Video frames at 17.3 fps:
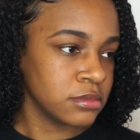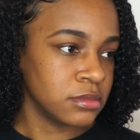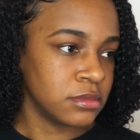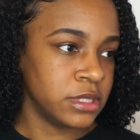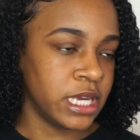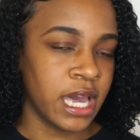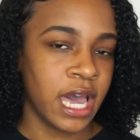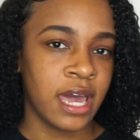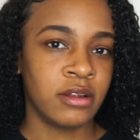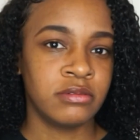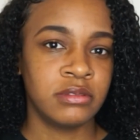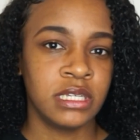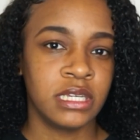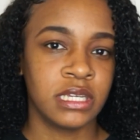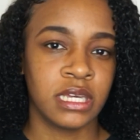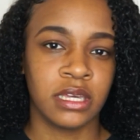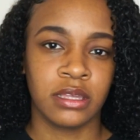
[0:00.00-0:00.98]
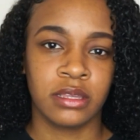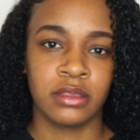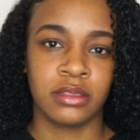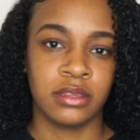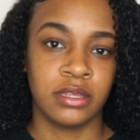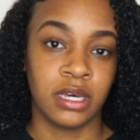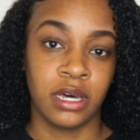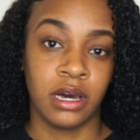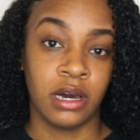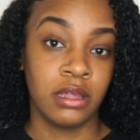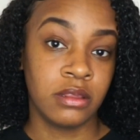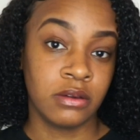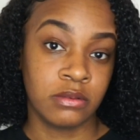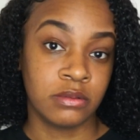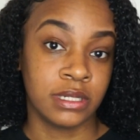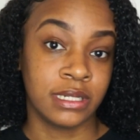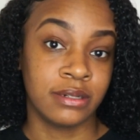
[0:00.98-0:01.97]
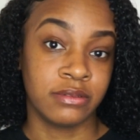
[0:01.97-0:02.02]
Yeah, I don't think the other
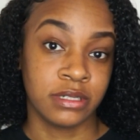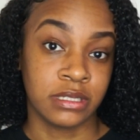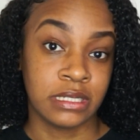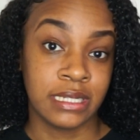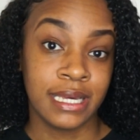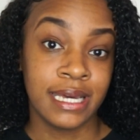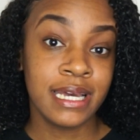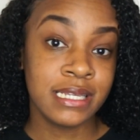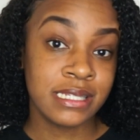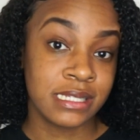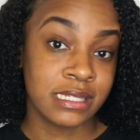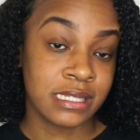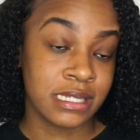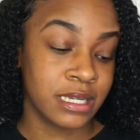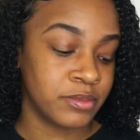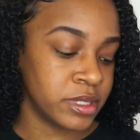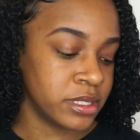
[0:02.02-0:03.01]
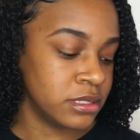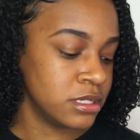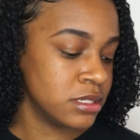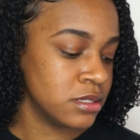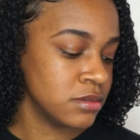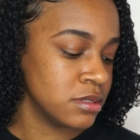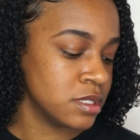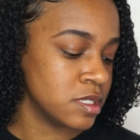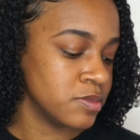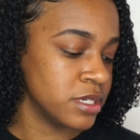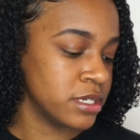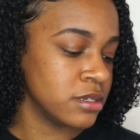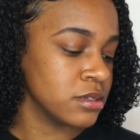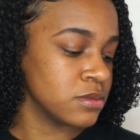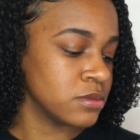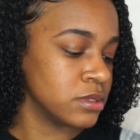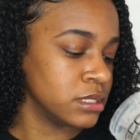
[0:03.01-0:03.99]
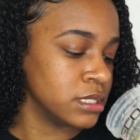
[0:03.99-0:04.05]
one really has a scent, but this one
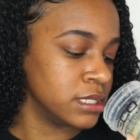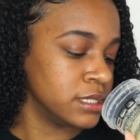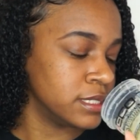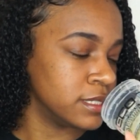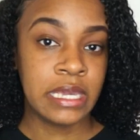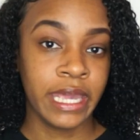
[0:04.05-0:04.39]
smells really good.